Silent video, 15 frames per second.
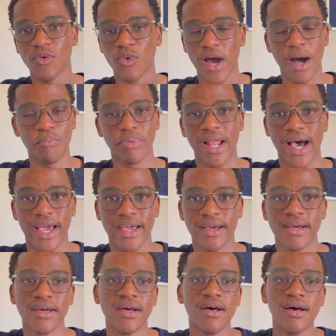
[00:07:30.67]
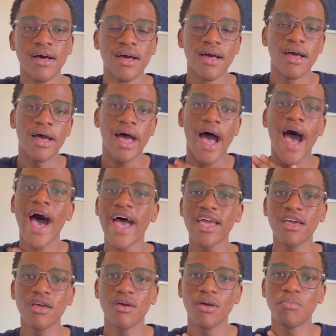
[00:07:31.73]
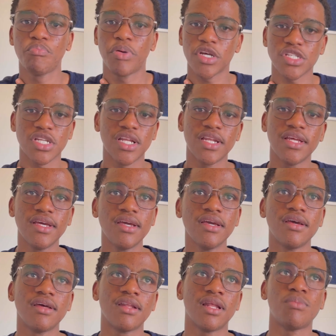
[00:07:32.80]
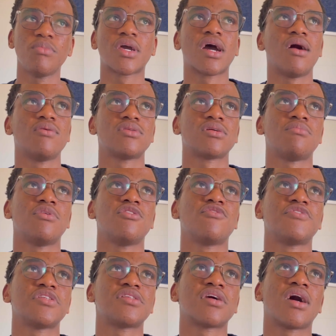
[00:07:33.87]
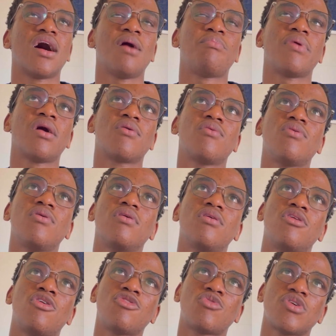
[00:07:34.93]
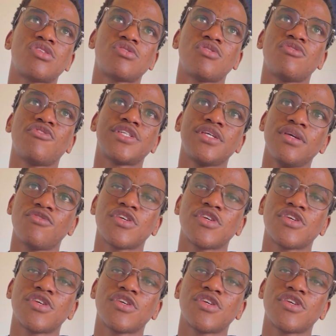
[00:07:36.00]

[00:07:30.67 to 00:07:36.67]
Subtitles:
apply. I personally, let me count. I'm a university nga apply ku Northwest University.